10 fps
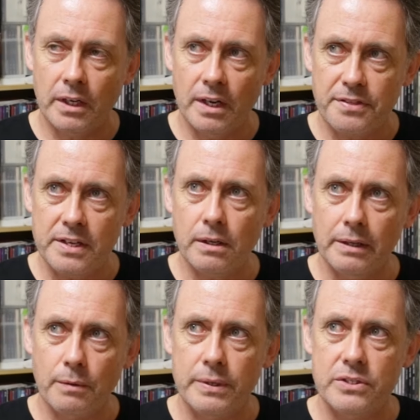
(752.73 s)
And I think,
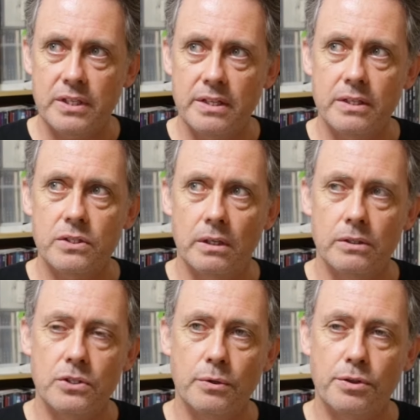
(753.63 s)
like, we see this
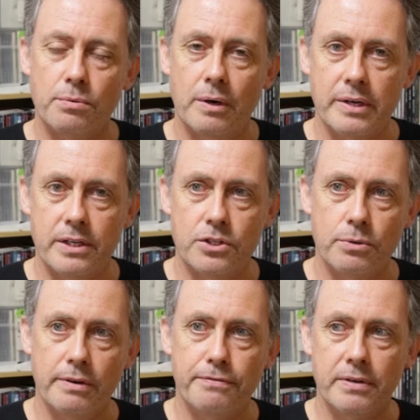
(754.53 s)
also throughout
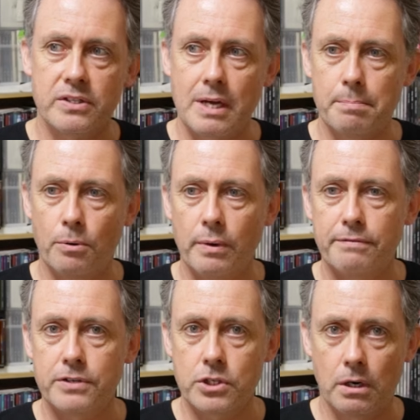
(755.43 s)
history. For example, when
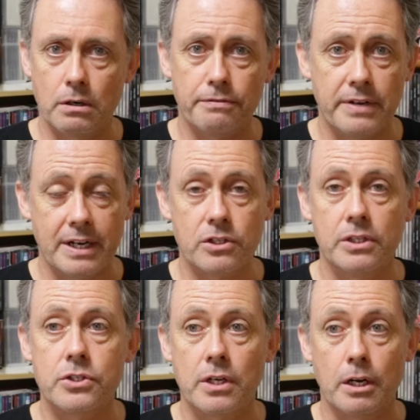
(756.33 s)
photography
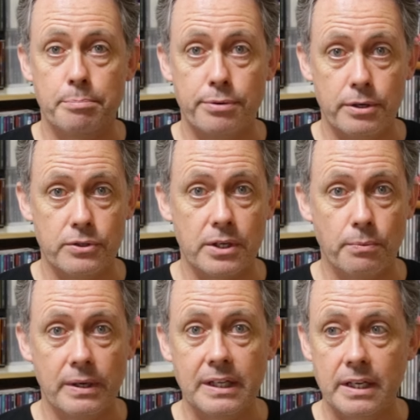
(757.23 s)
actually started
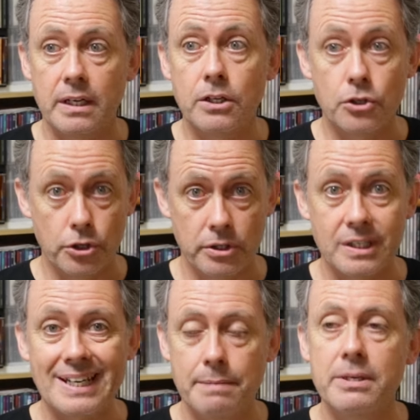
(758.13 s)
producing really
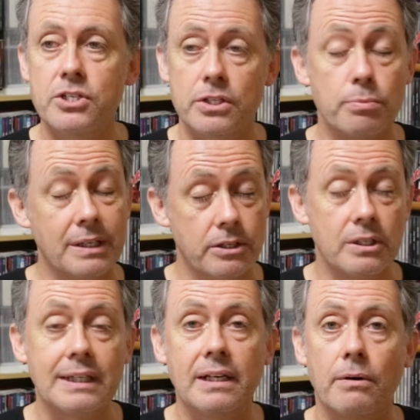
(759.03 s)
good images, really
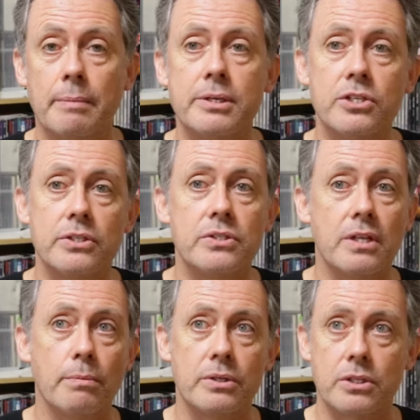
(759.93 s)
good clear images,
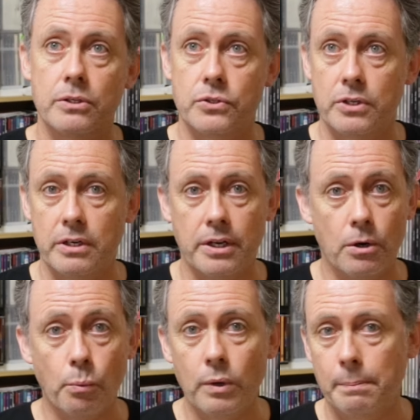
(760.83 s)
there was concern, you
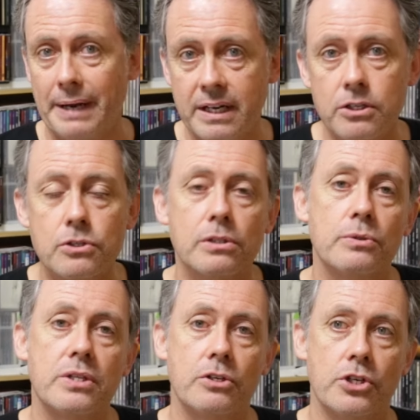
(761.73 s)
know, will painters
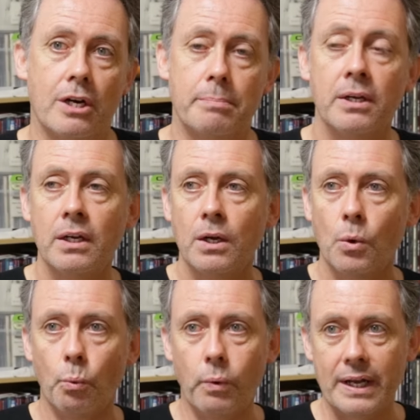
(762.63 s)
lose their job?
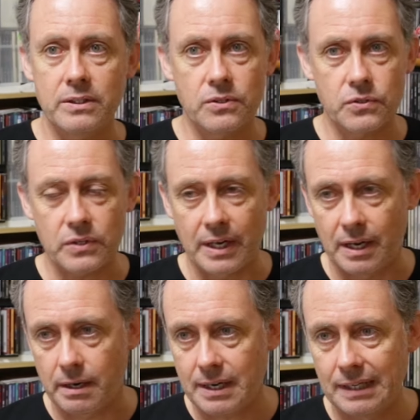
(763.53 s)
Once
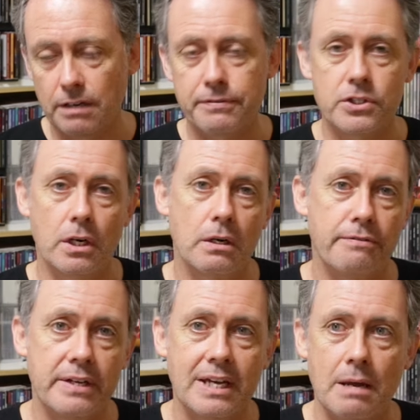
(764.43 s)
color
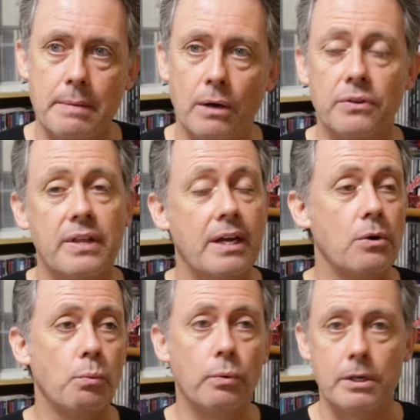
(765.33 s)
photography came out,
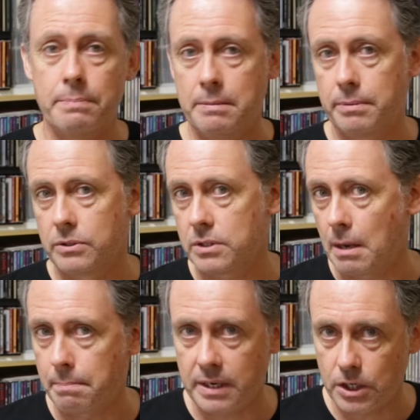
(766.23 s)
then would people
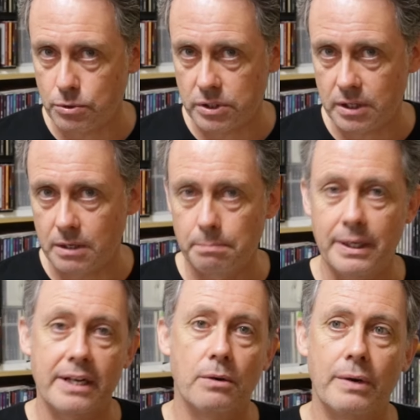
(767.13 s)
stop being interested in
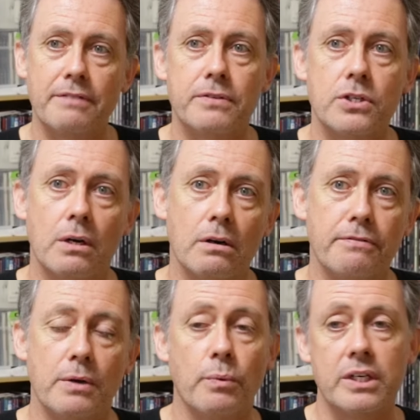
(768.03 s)
black and white
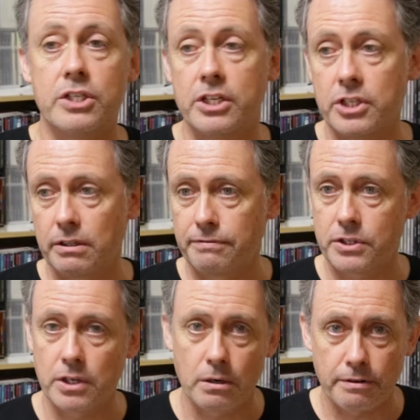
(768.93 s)
photography? When digital
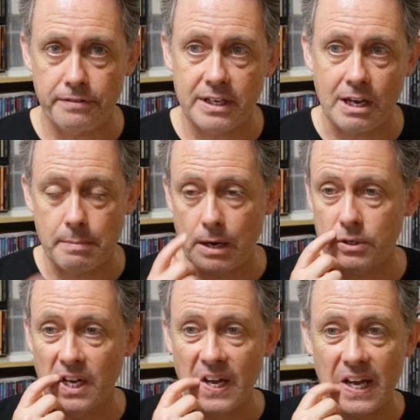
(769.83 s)
photography came out